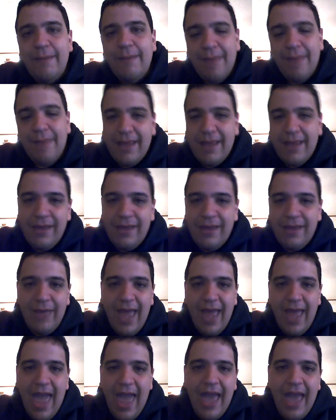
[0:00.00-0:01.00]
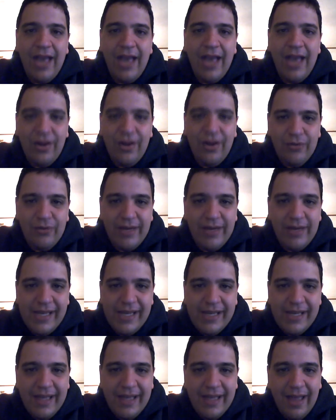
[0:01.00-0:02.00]
make you
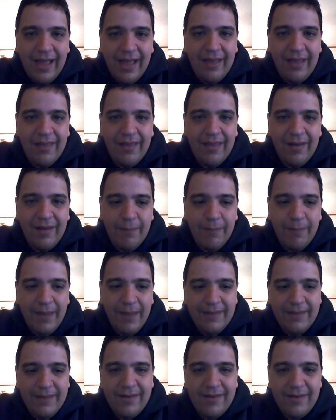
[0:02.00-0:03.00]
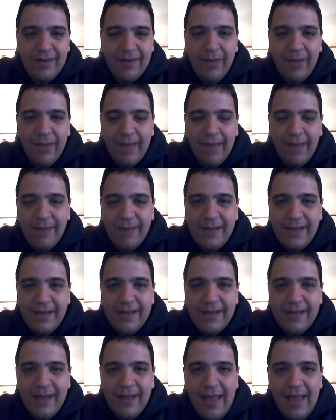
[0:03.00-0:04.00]
angry a little bit. You know what I
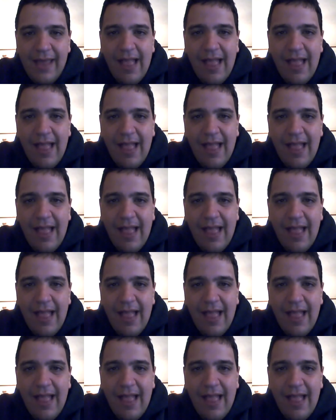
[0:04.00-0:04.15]
mean?